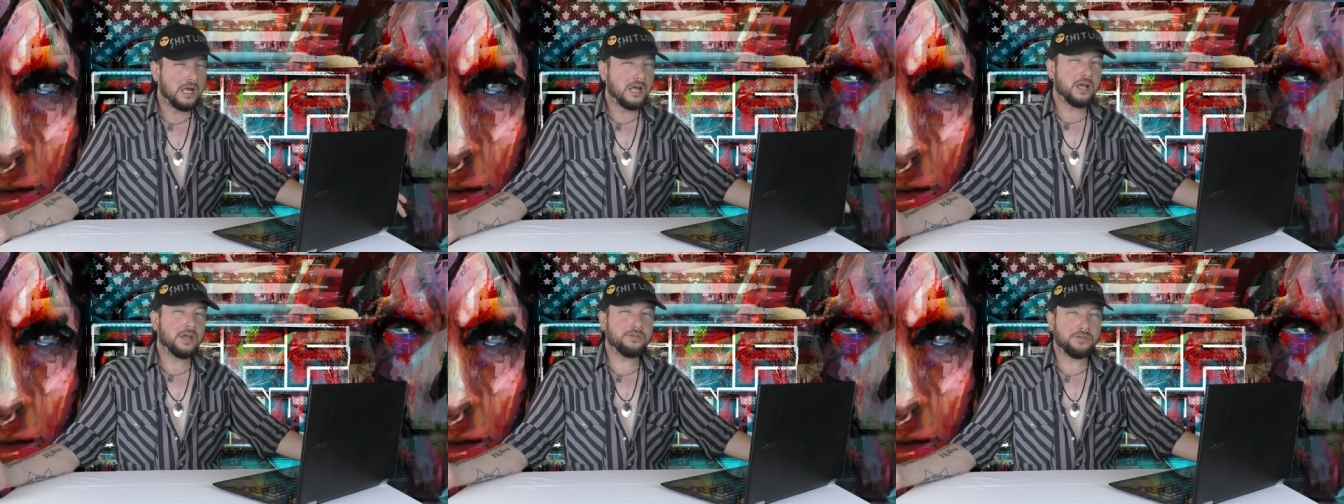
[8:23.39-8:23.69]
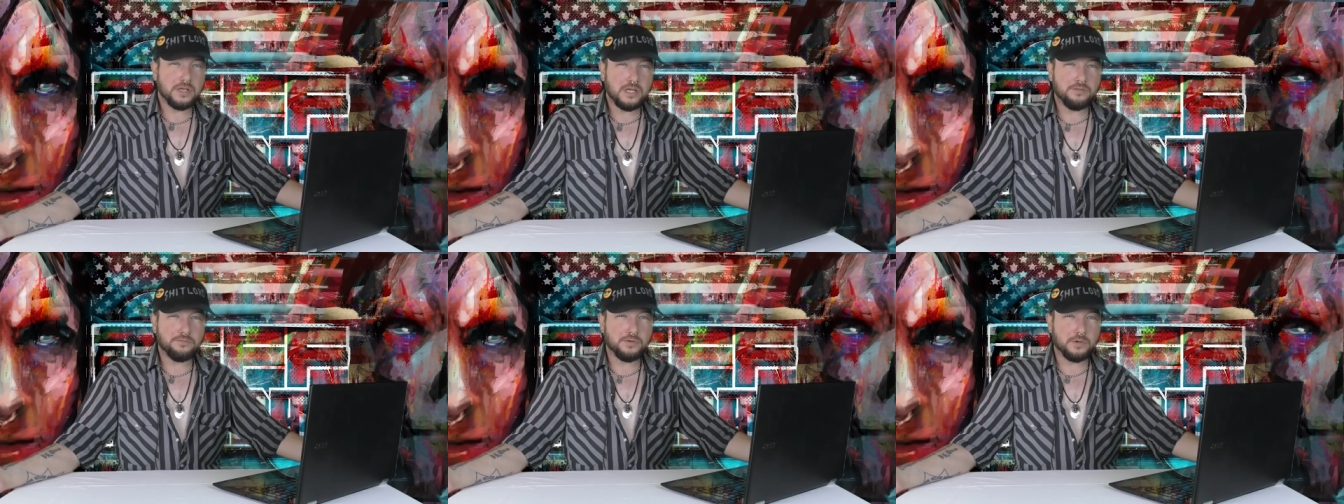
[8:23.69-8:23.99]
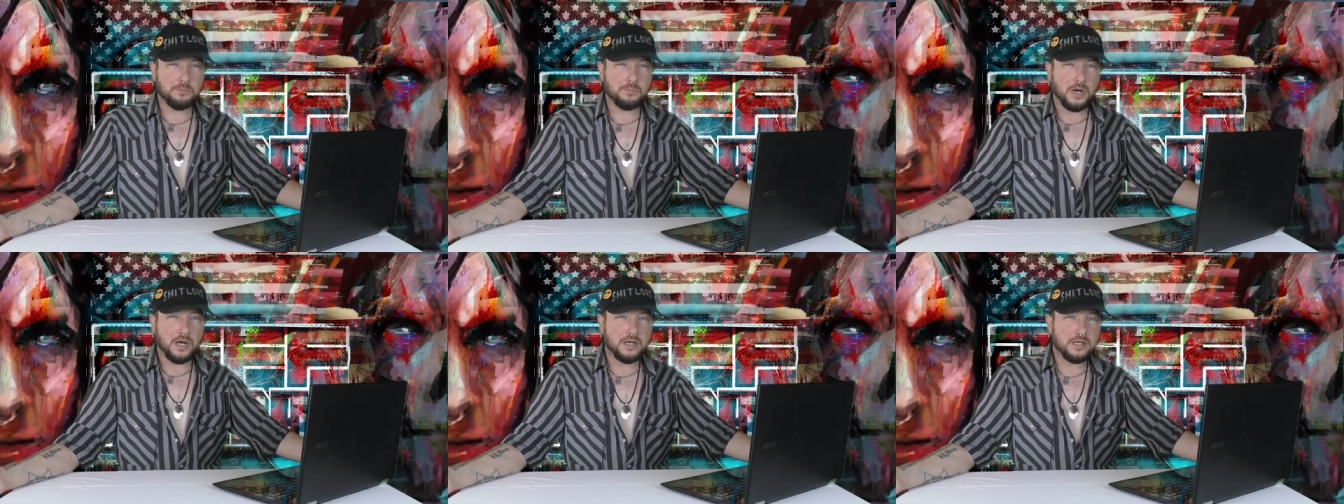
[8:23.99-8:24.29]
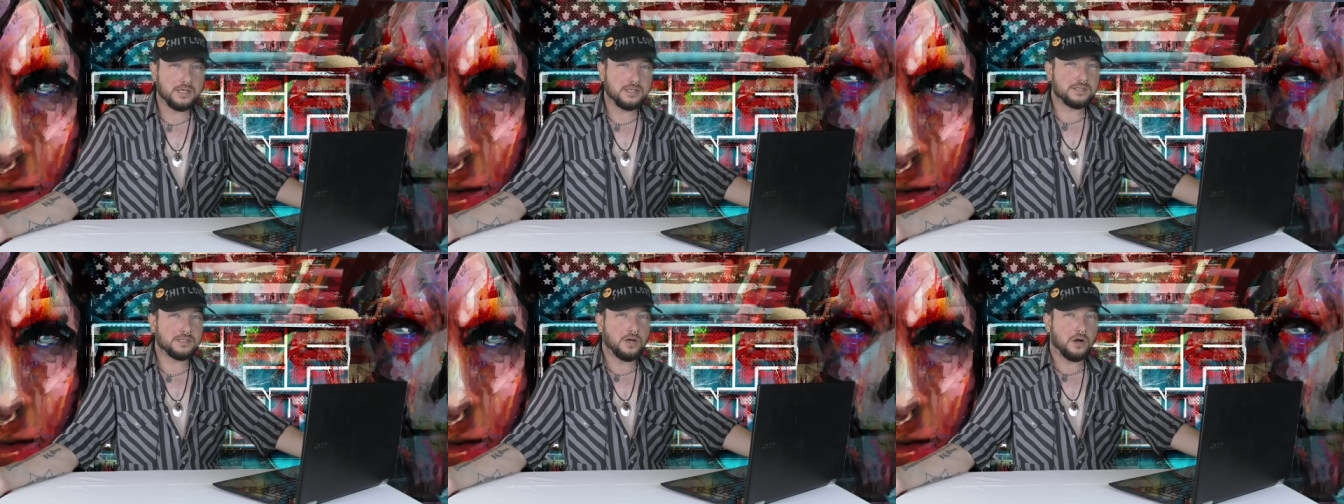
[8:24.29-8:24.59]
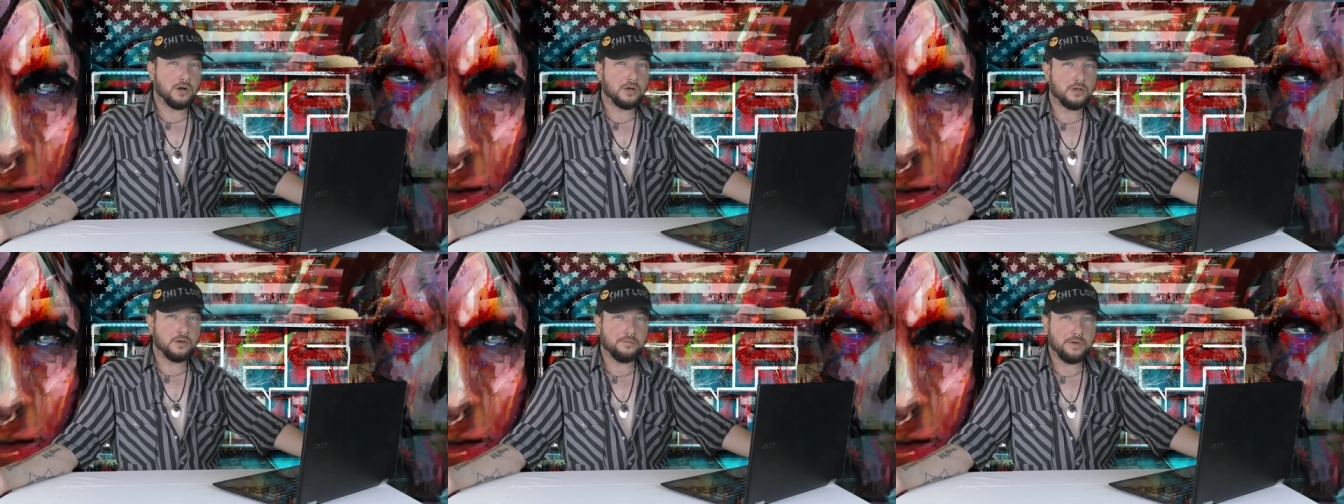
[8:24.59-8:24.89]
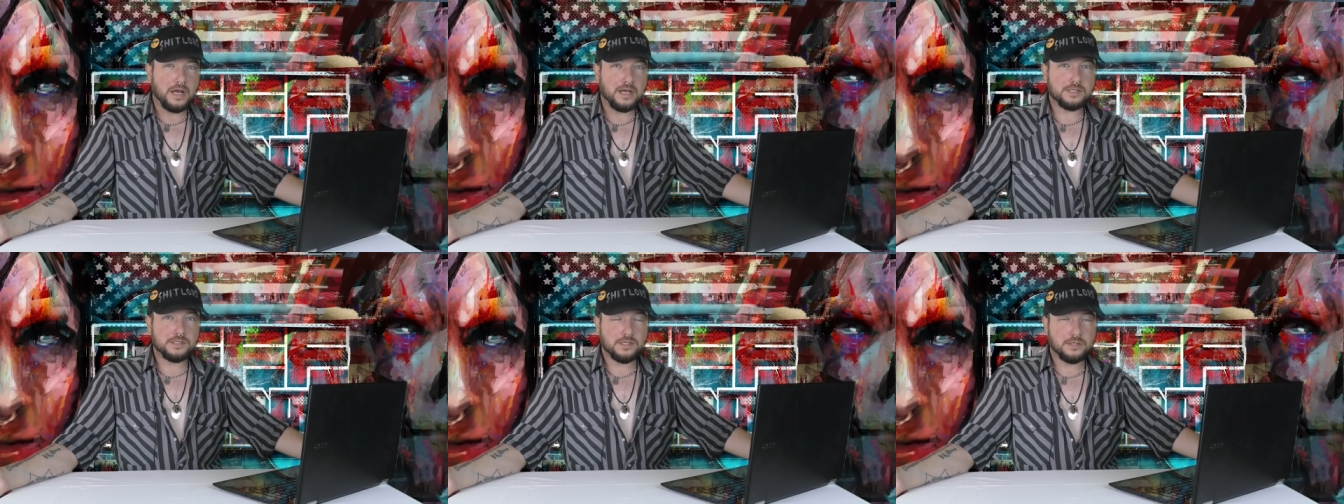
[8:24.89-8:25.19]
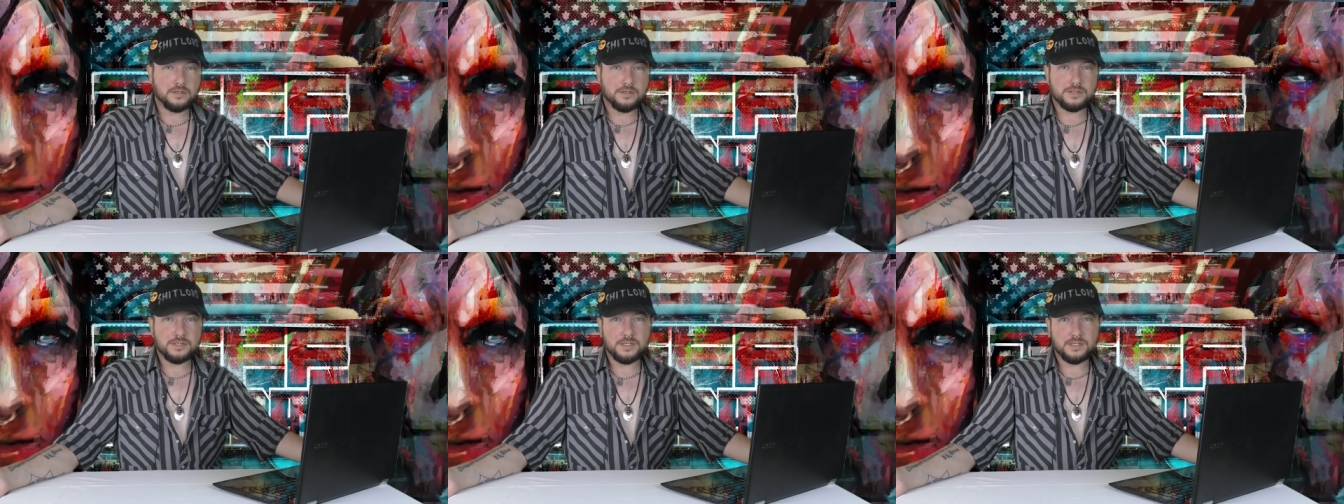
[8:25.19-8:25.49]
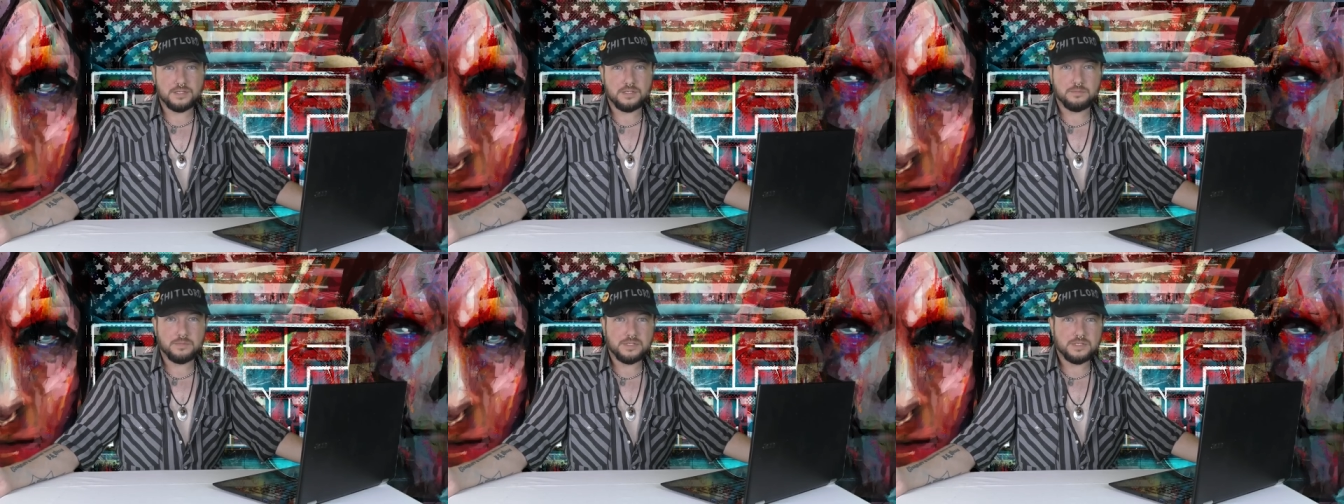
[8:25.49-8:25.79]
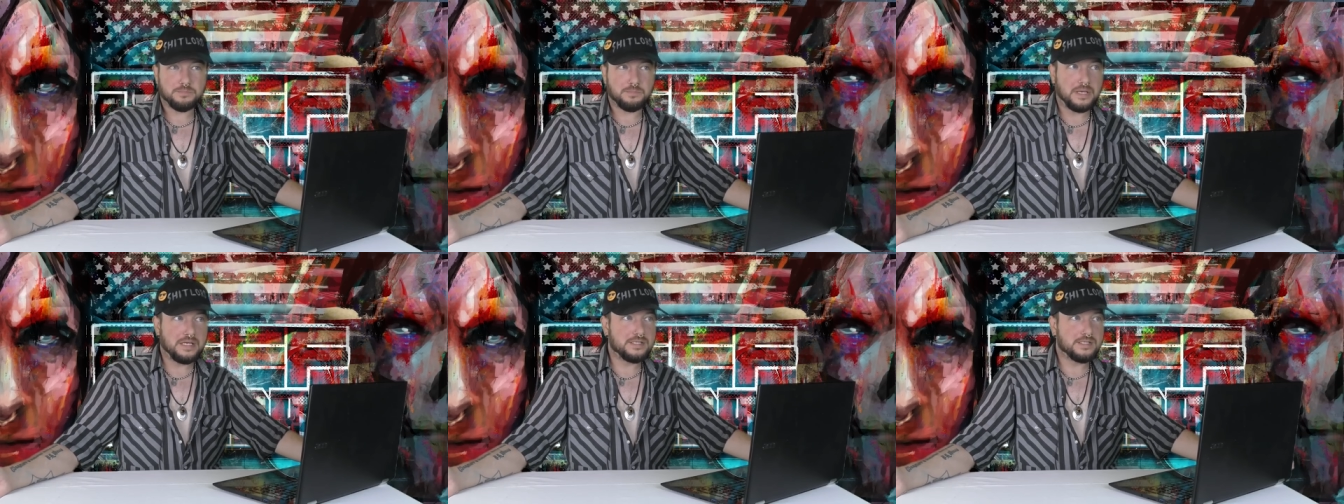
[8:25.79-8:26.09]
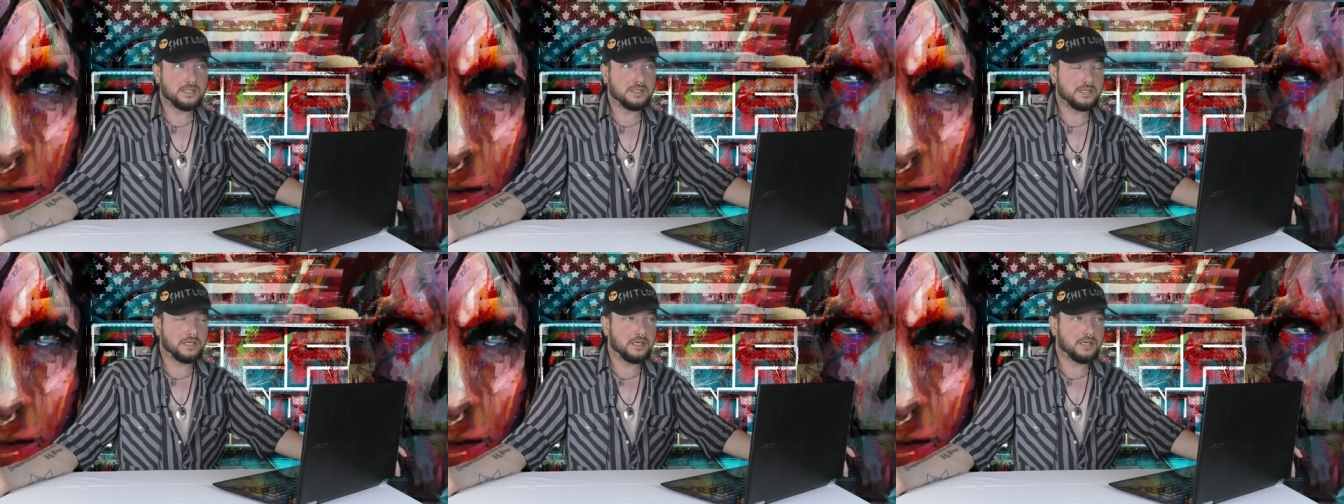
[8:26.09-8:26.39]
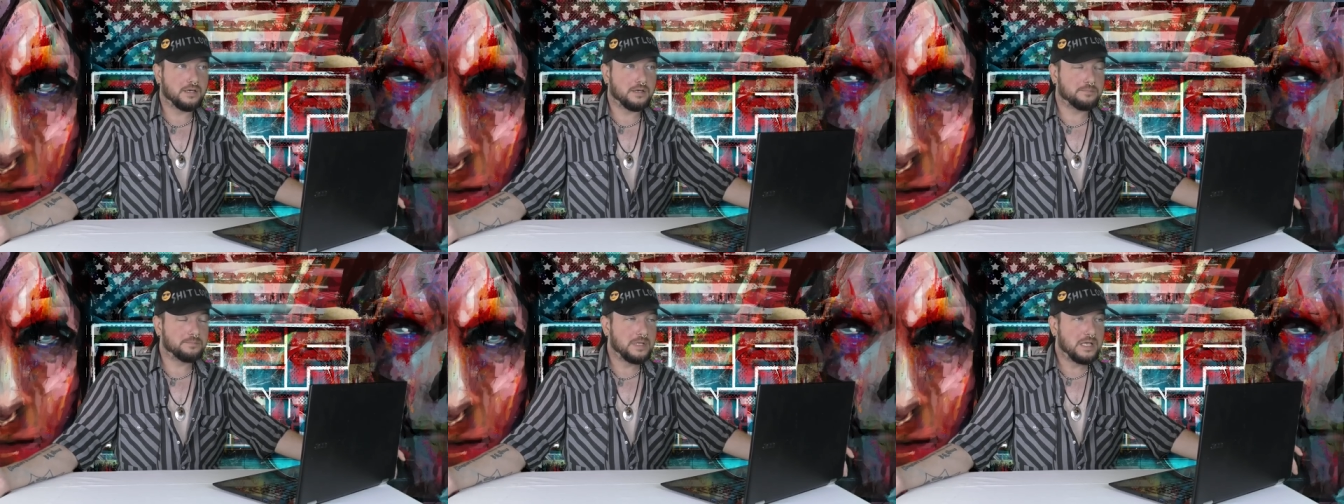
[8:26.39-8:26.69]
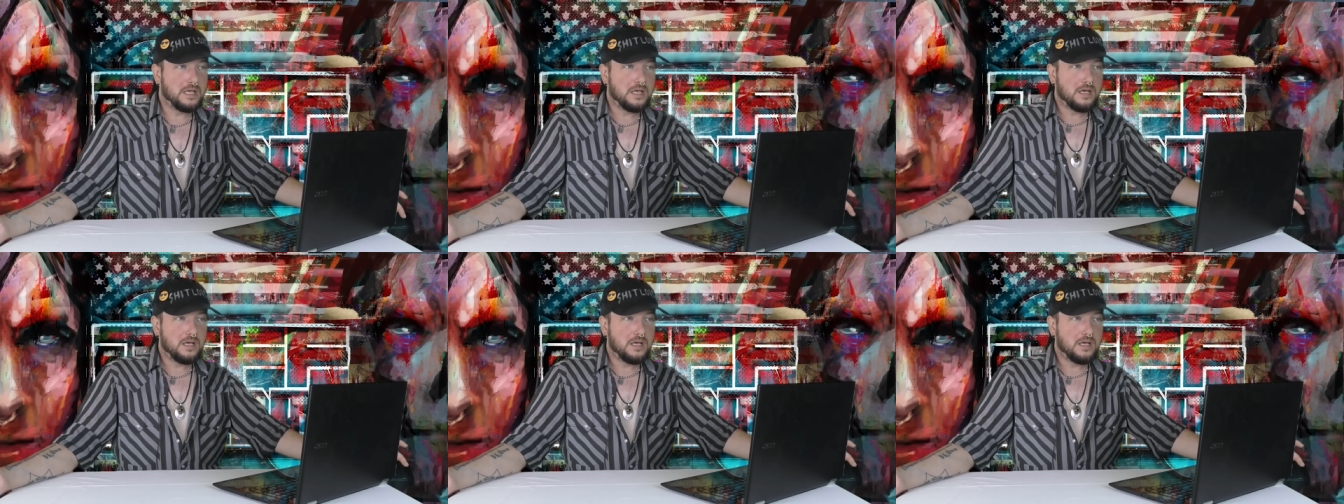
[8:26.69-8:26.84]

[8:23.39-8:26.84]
I think of your body's cardiovascular system as basically a